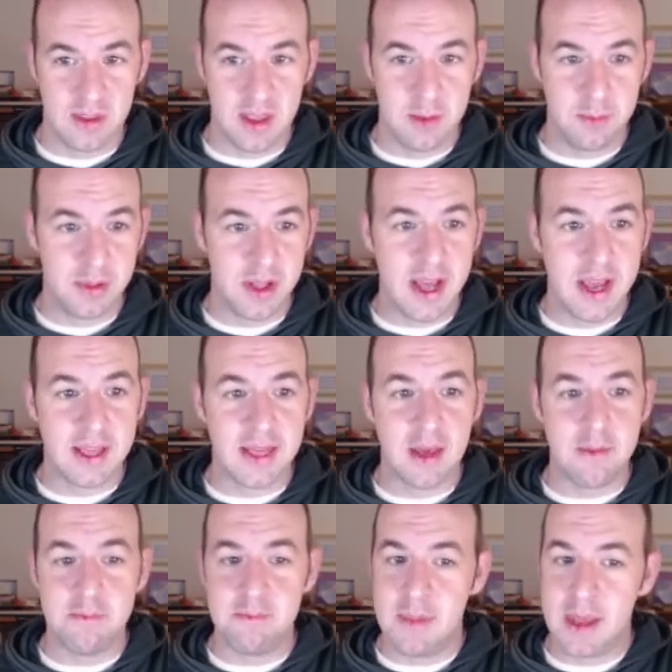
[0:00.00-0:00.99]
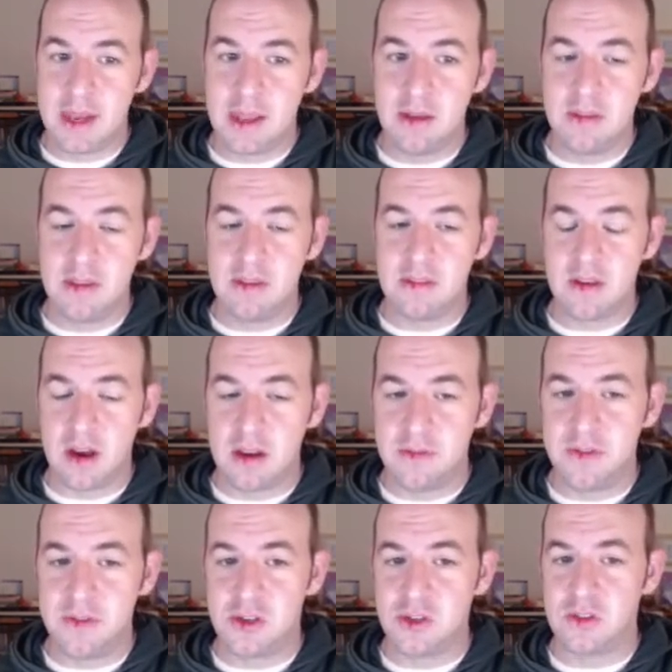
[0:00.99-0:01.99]
implying that many of these
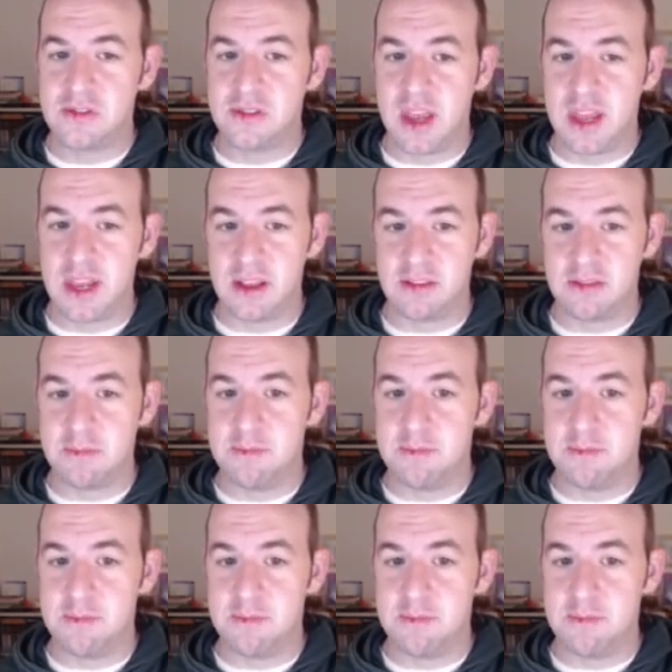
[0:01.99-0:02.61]
unofficial sightings